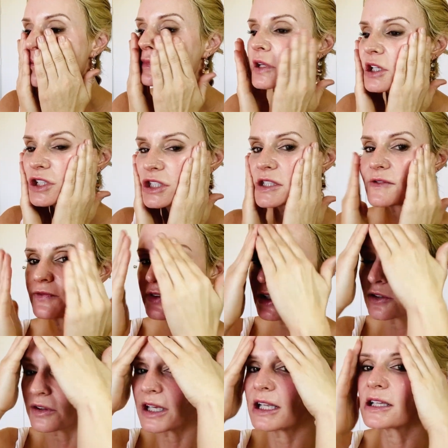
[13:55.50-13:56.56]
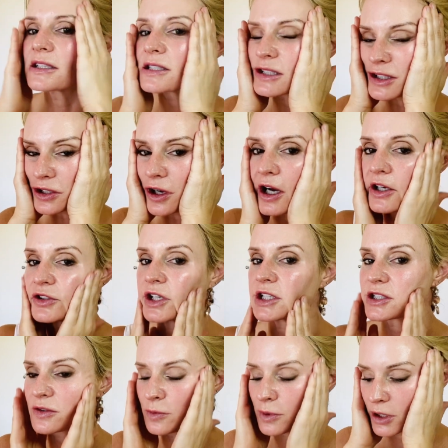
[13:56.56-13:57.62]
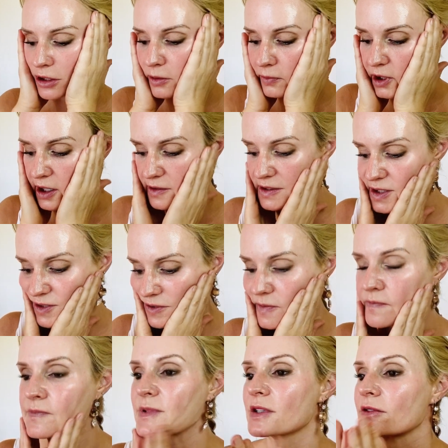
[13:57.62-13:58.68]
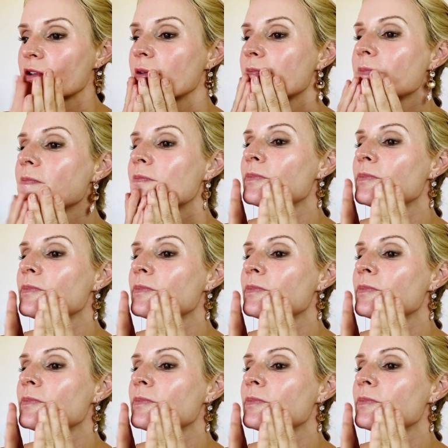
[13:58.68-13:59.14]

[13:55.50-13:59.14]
You can just feel the instant hydration when you apply this serum.